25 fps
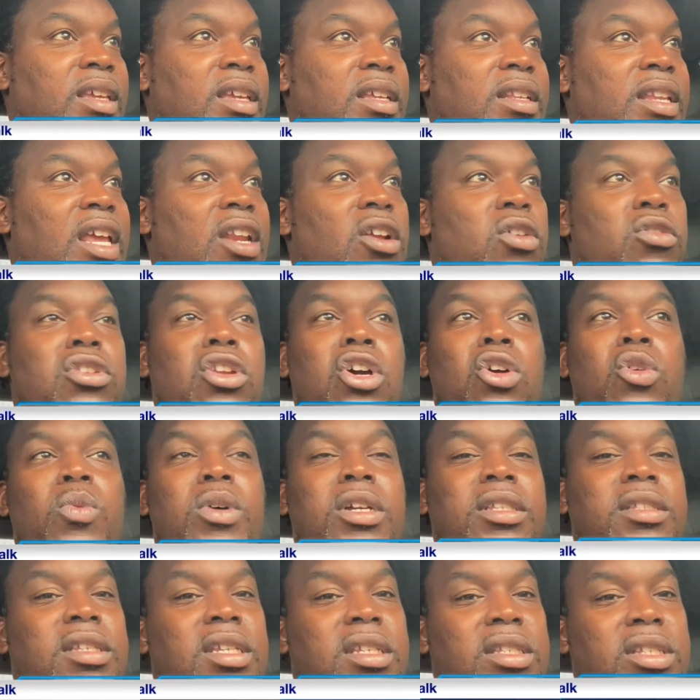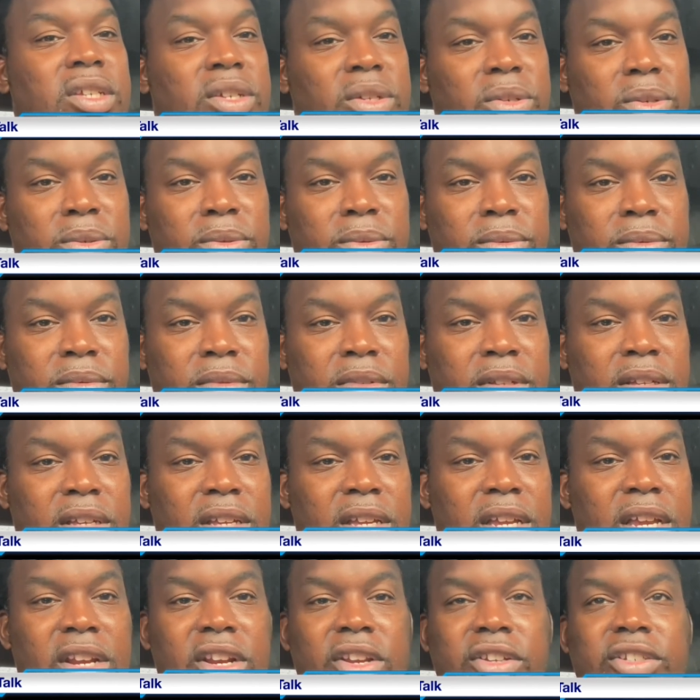They don't know what to do,
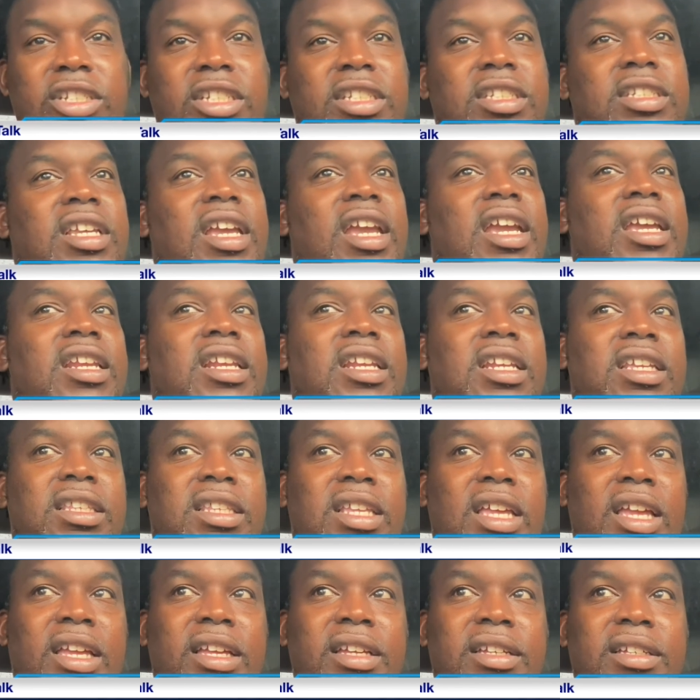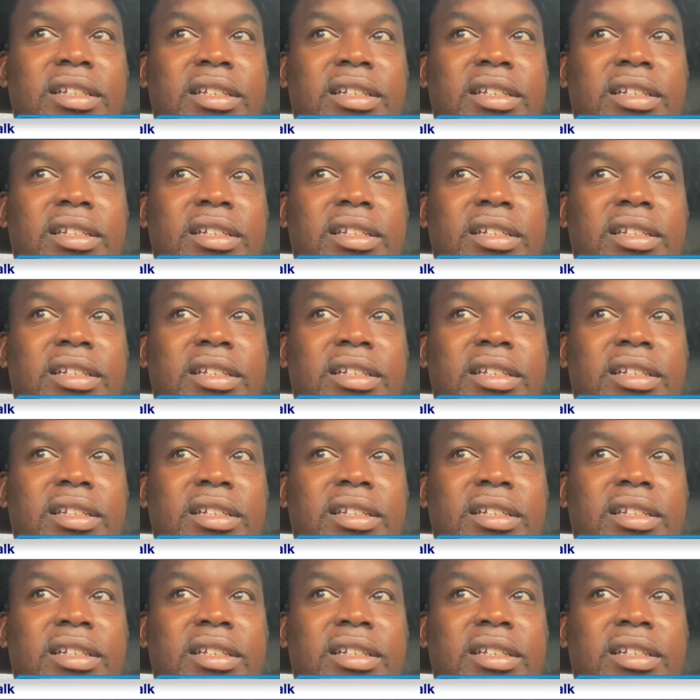and they're just saying anything.